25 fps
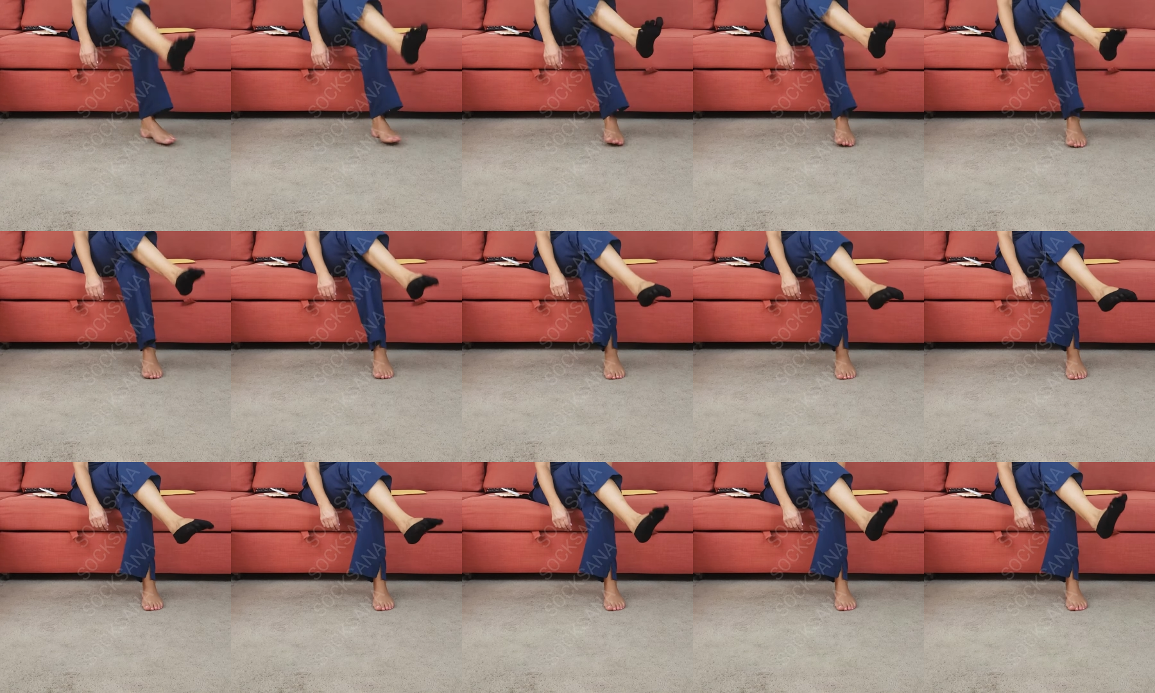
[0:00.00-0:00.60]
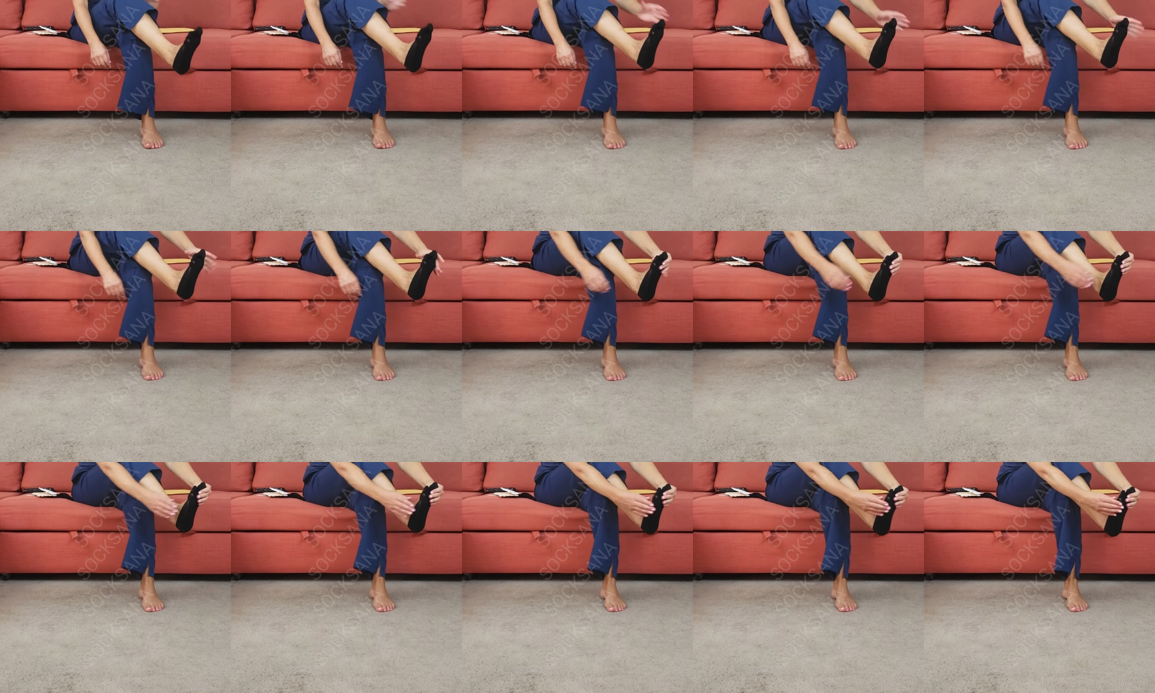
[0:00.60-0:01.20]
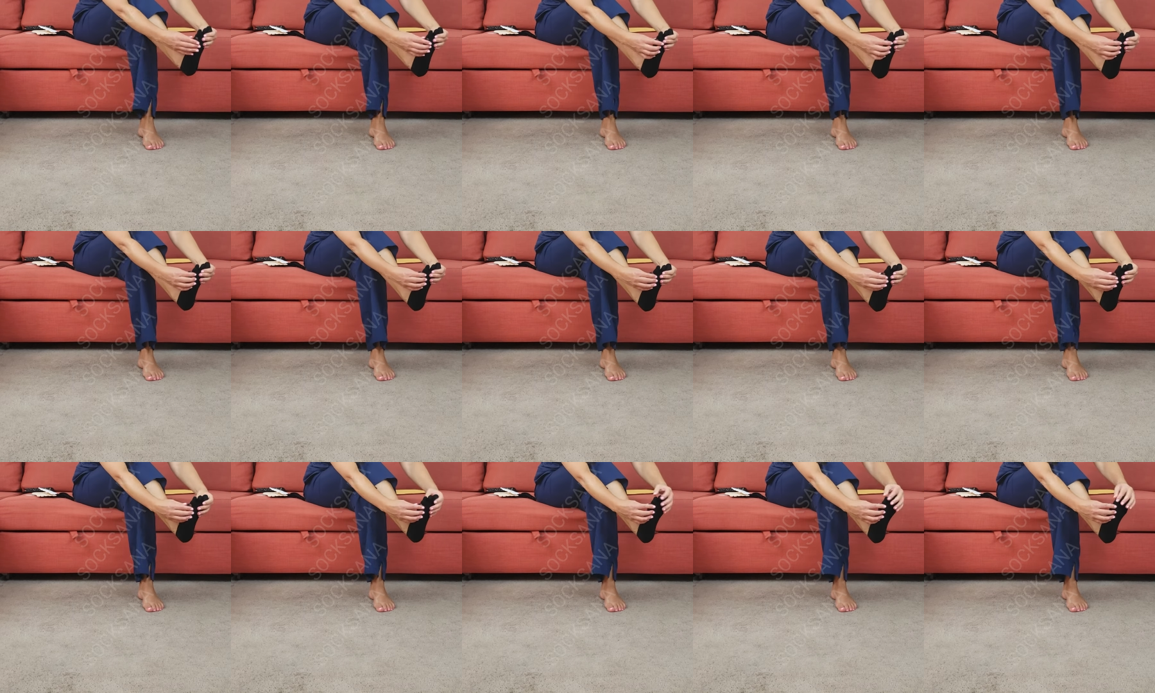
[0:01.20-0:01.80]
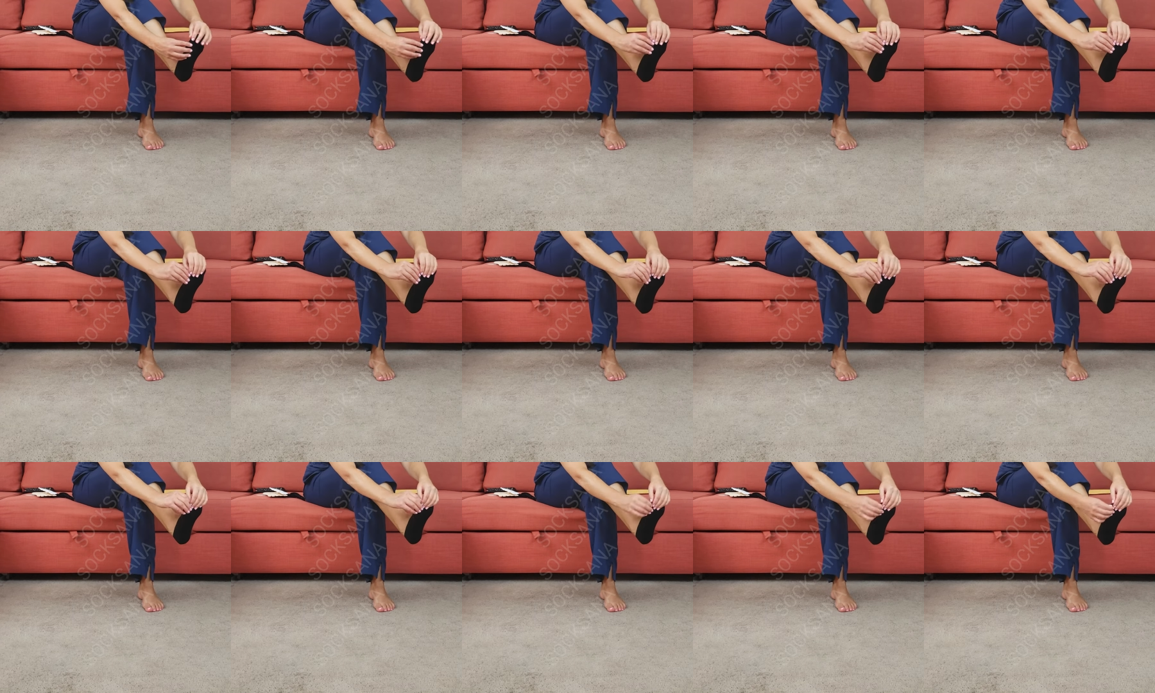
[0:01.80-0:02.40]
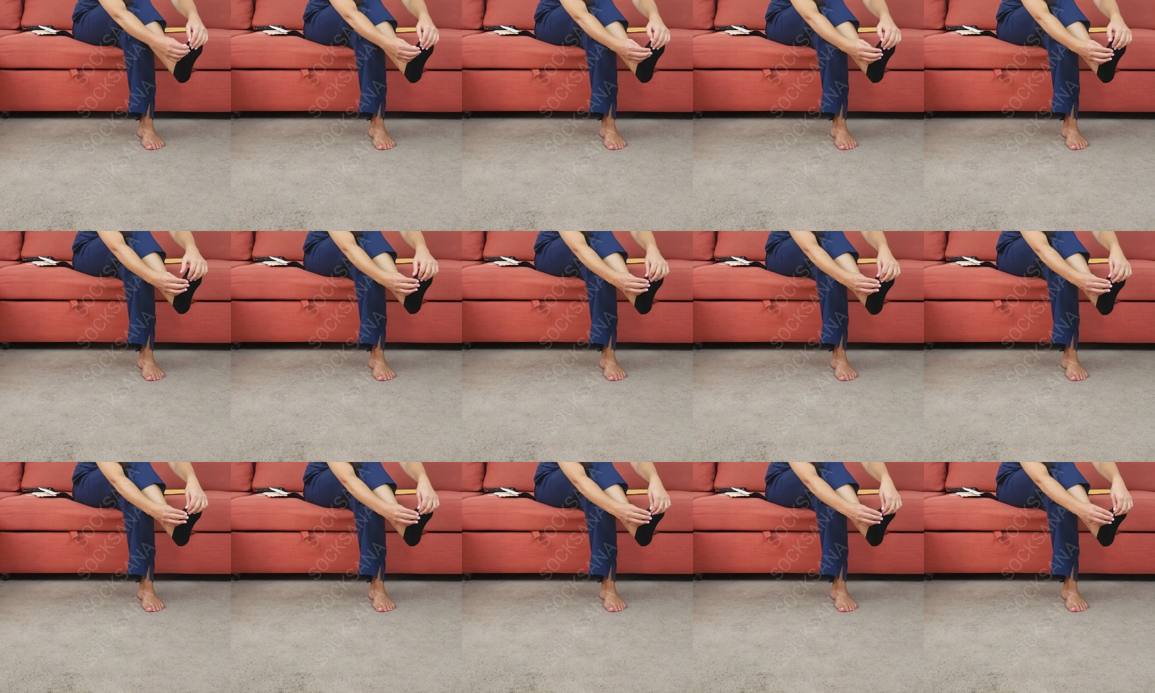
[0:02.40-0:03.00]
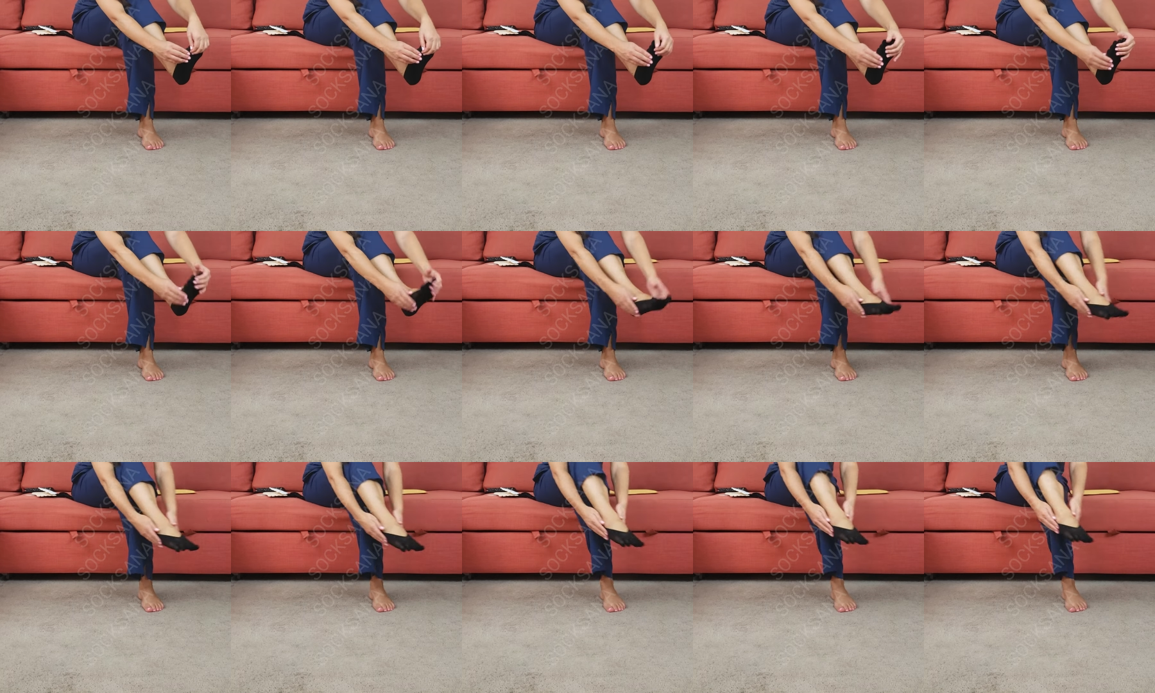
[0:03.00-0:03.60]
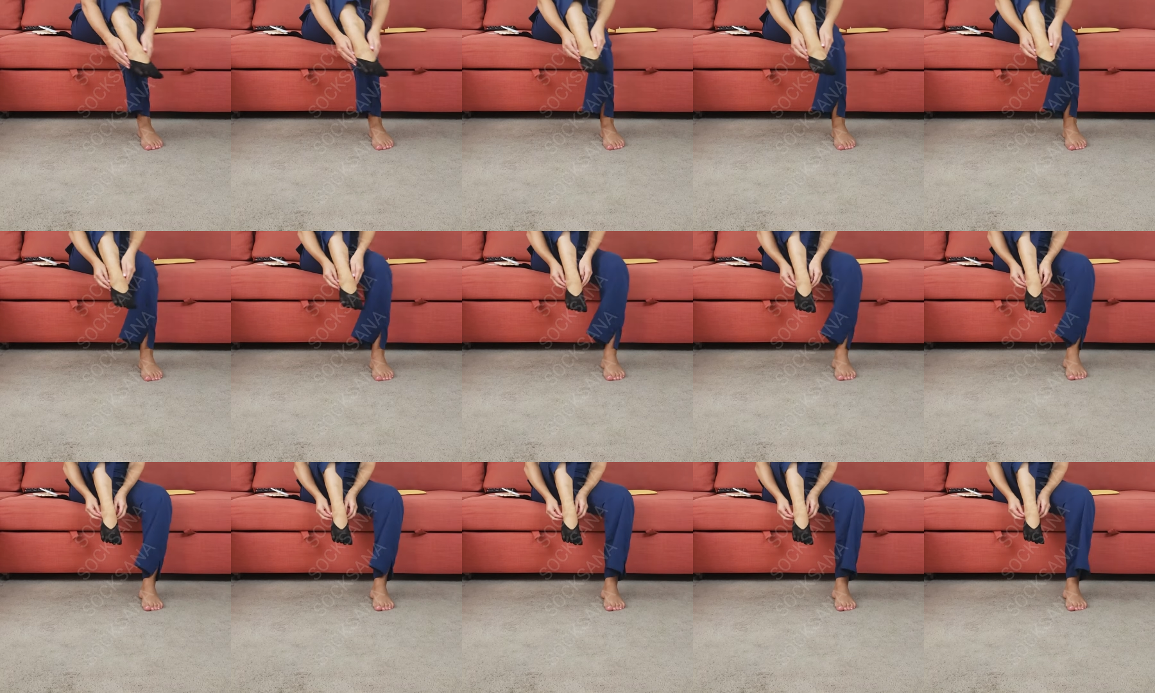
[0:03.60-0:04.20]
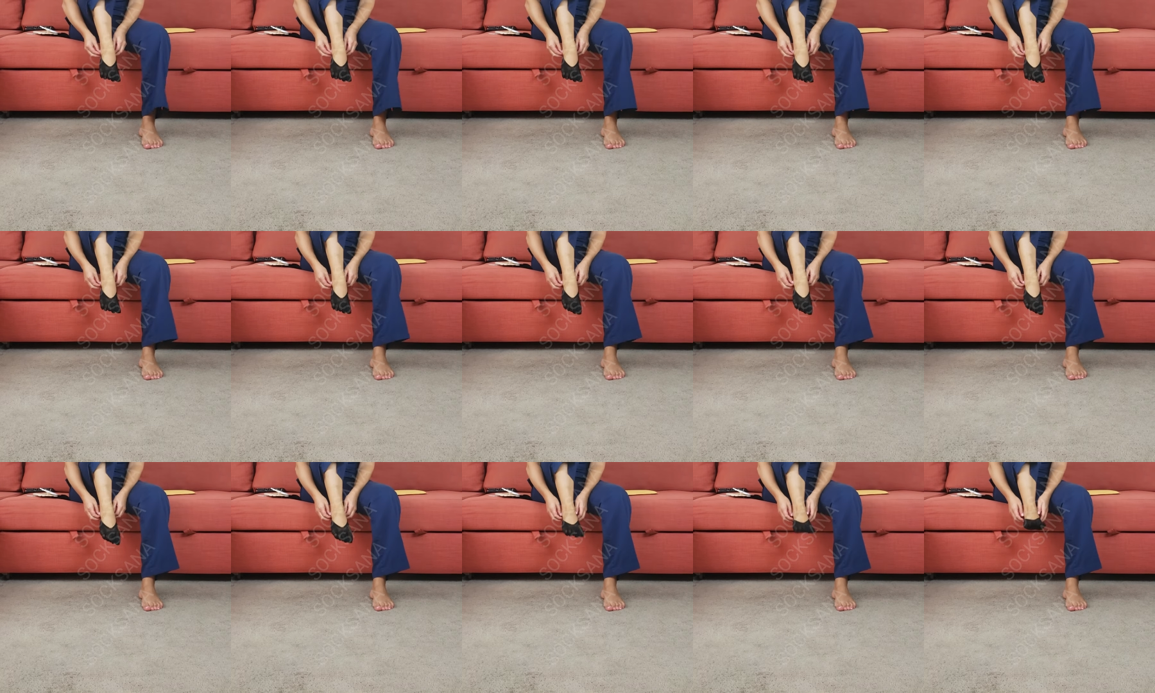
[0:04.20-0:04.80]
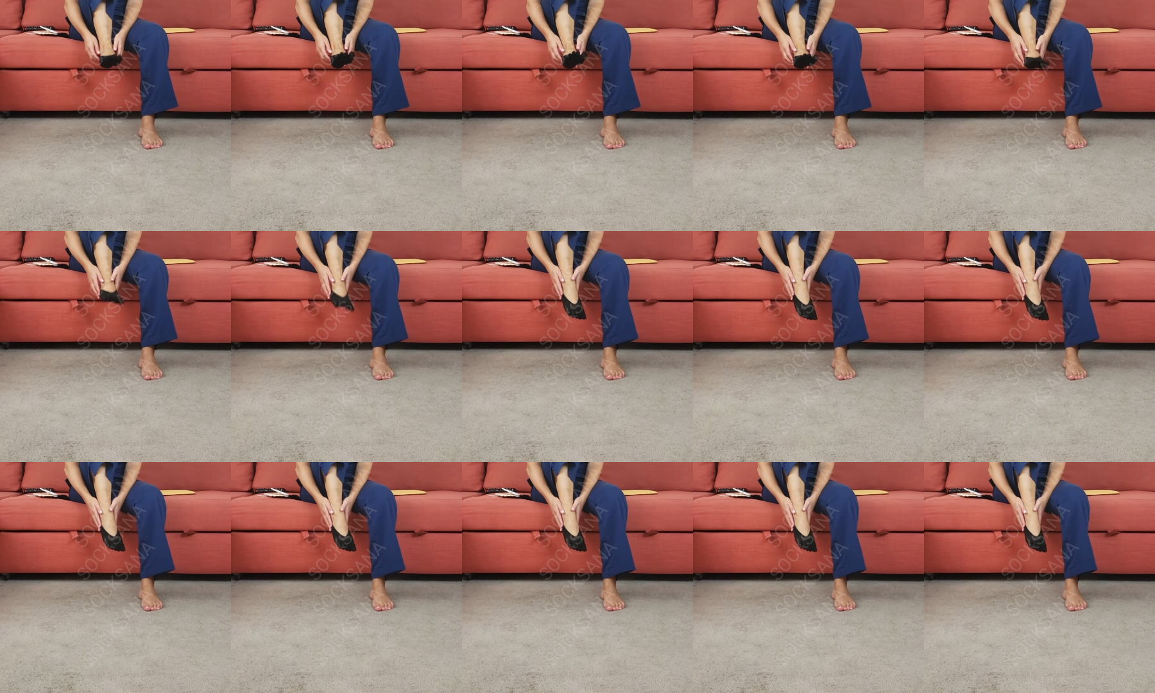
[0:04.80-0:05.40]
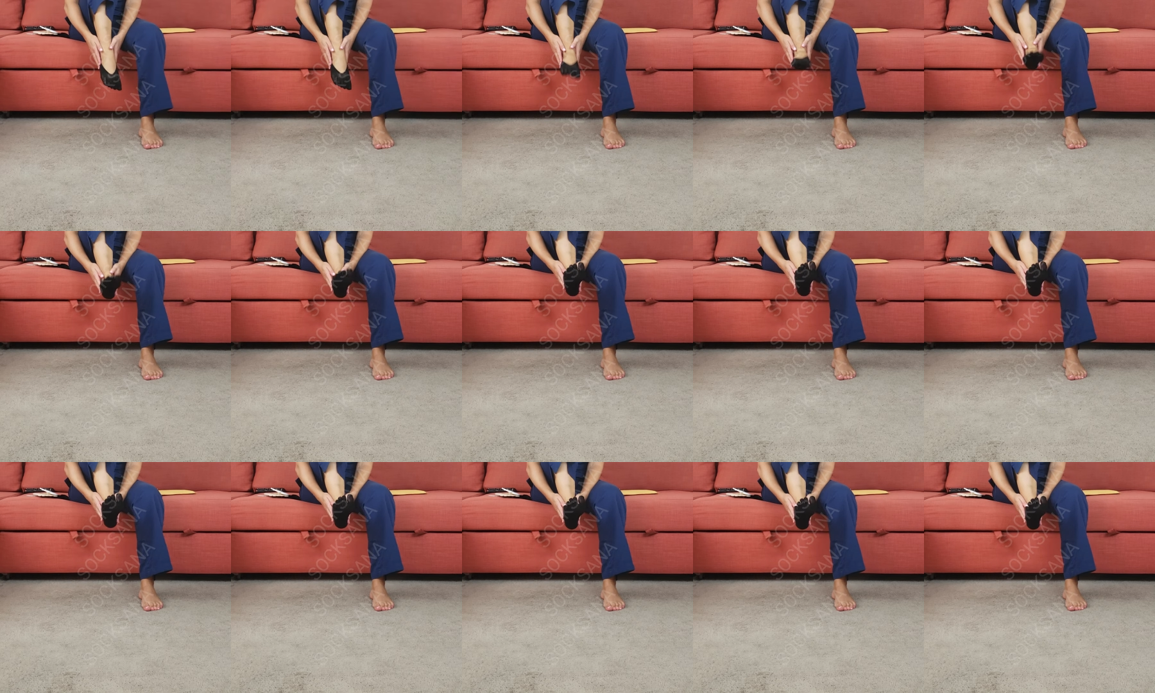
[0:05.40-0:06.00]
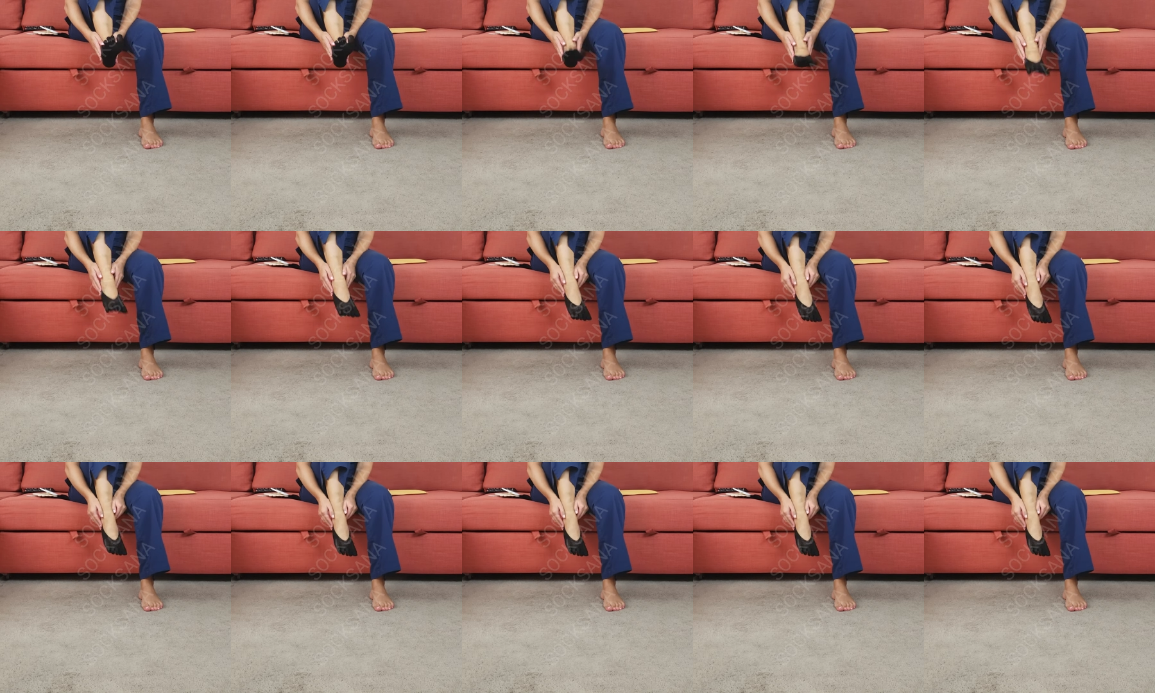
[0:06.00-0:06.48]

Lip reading: Nobody's mouth can be seen.